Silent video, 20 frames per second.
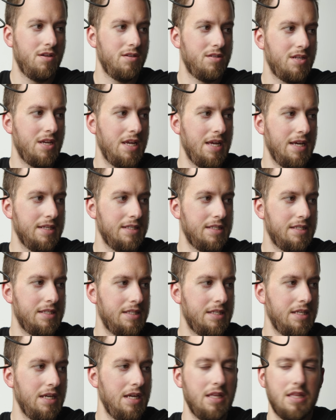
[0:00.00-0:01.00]
I just can't
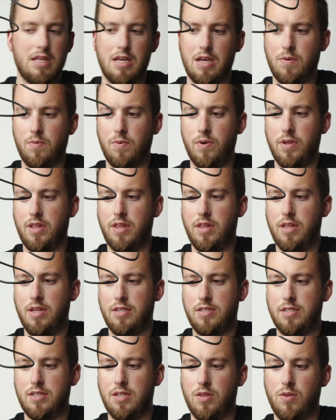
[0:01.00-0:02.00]
see that with
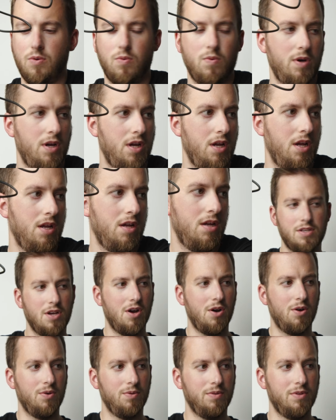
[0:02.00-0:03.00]
this in the way.
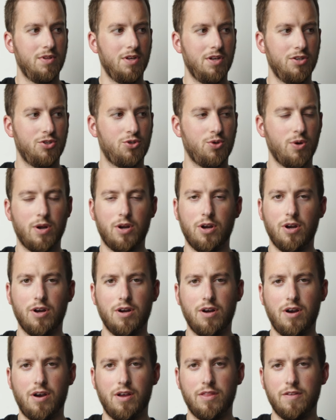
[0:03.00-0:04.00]
So the
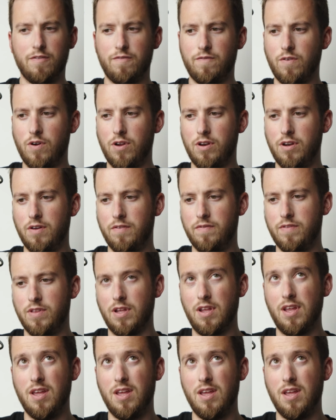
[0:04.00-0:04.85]
trigger on the front of the